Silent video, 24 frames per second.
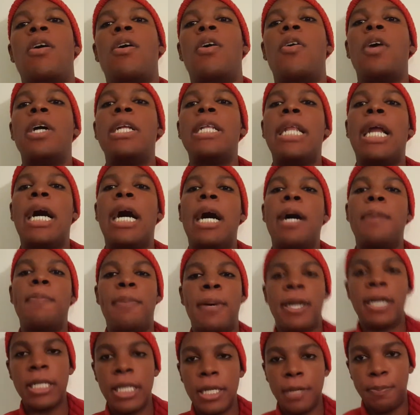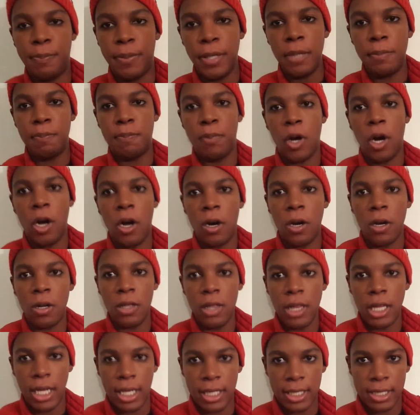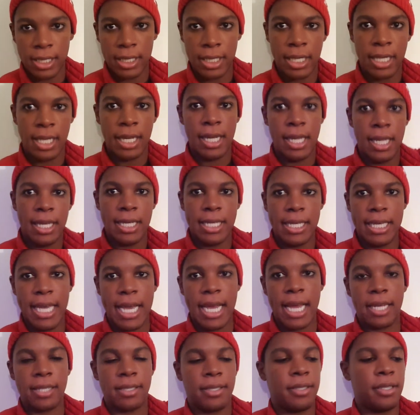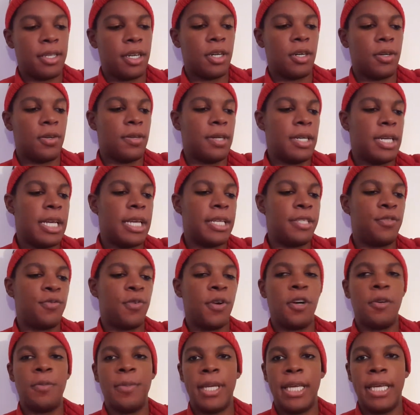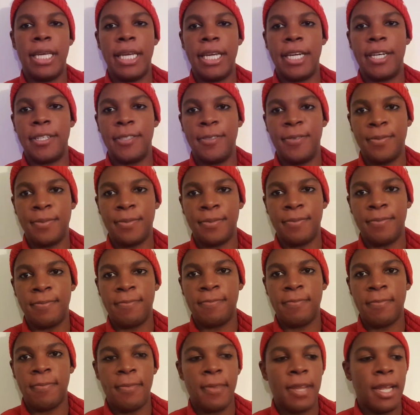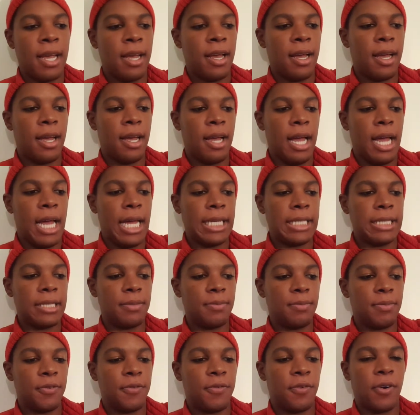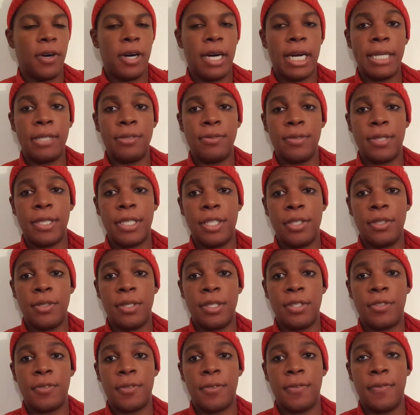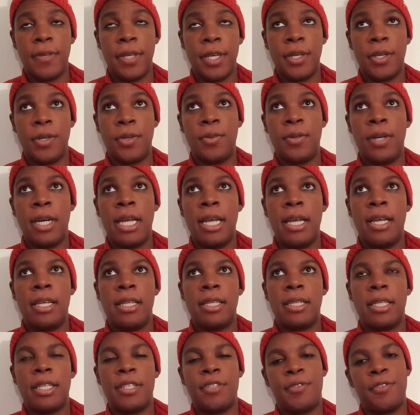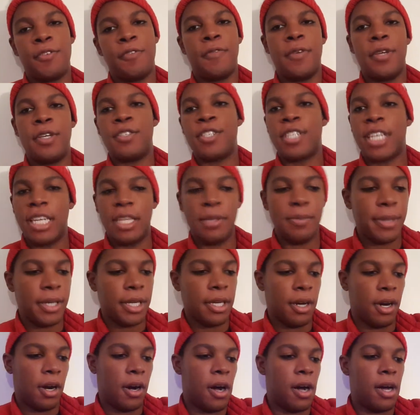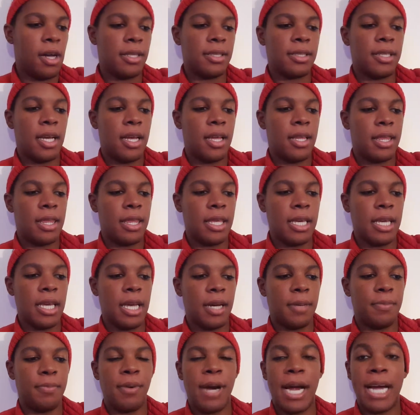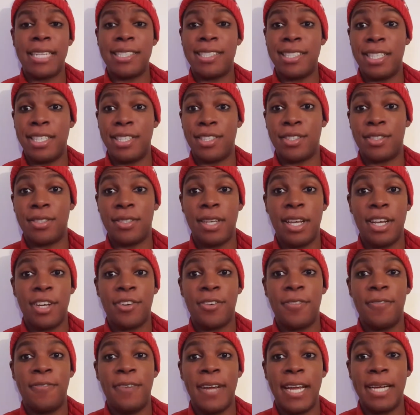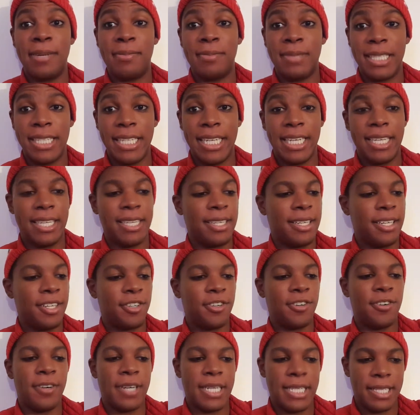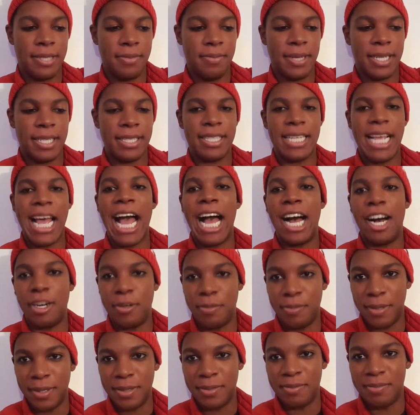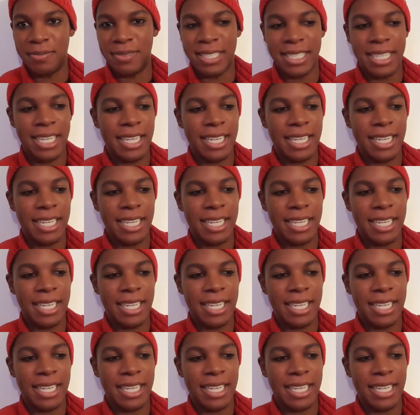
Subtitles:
Hola, party people! Yeah, so it's Romie here. And before I do this review is gonna be on the Braxton's Family Christmas album.